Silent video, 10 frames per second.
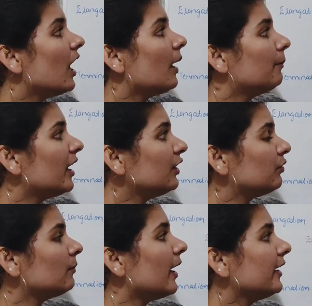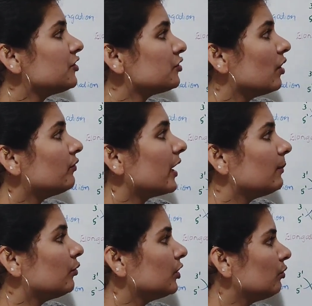Apart from addition of
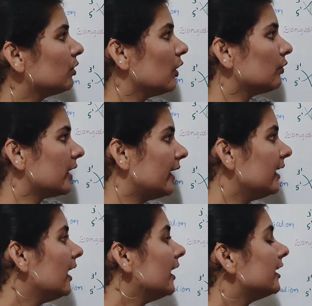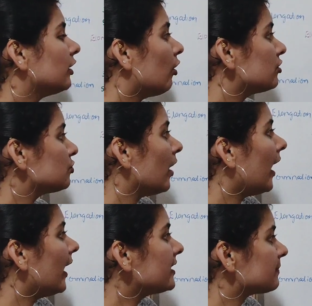ribonucleotide, it also
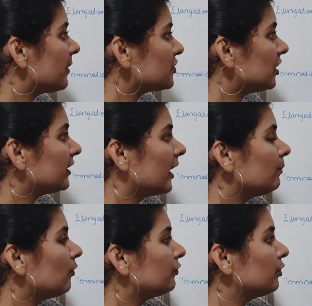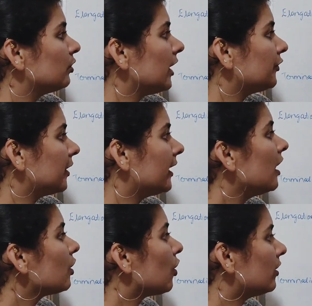adds special type of nucleotide
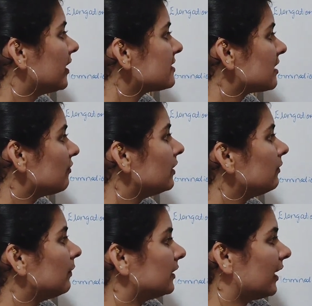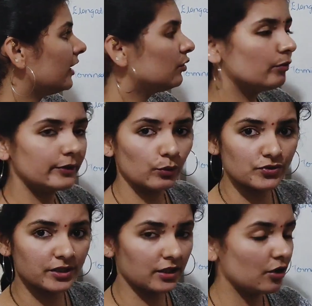called as
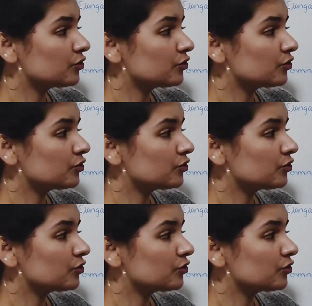7-methylguanosine.